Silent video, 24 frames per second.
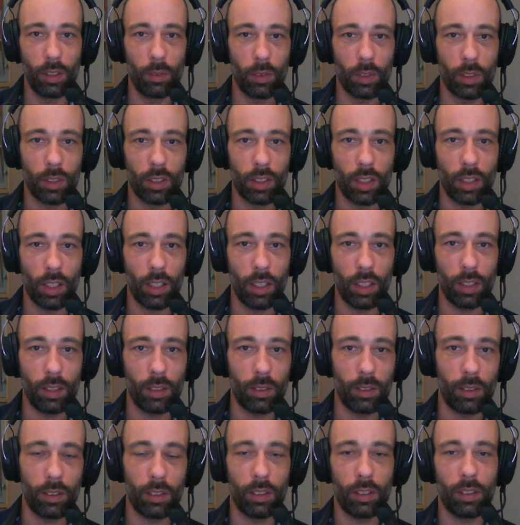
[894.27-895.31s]
let's say
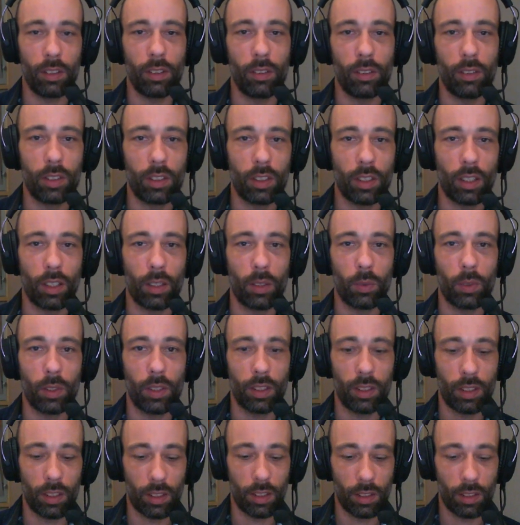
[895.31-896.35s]
start with
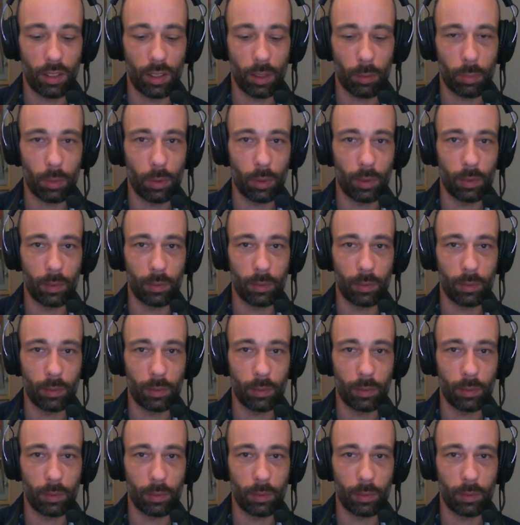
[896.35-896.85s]
tip.